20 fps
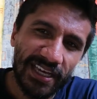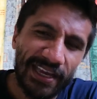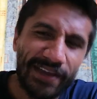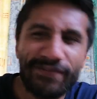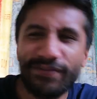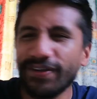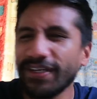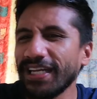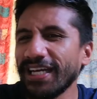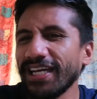
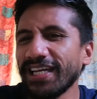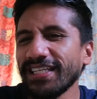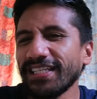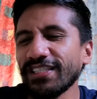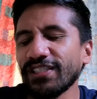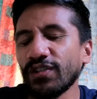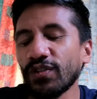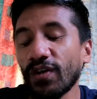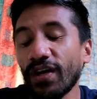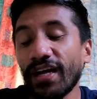Every day
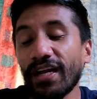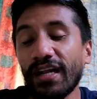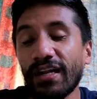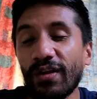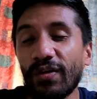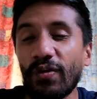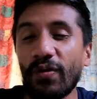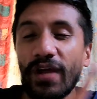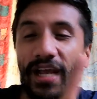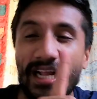just try
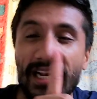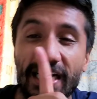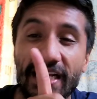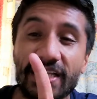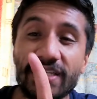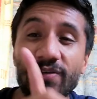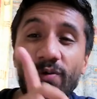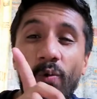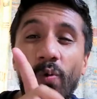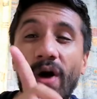and do at
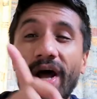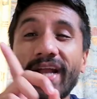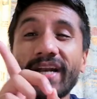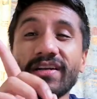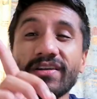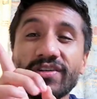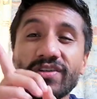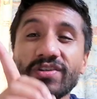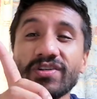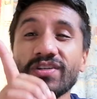least
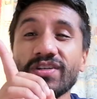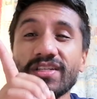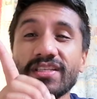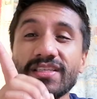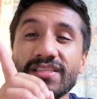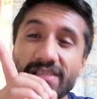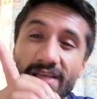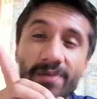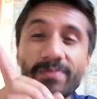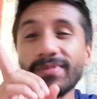one good
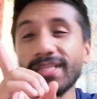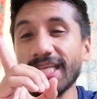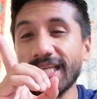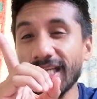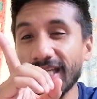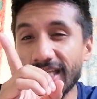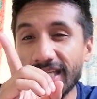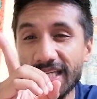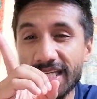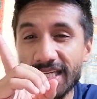
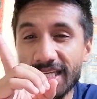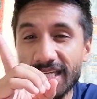something.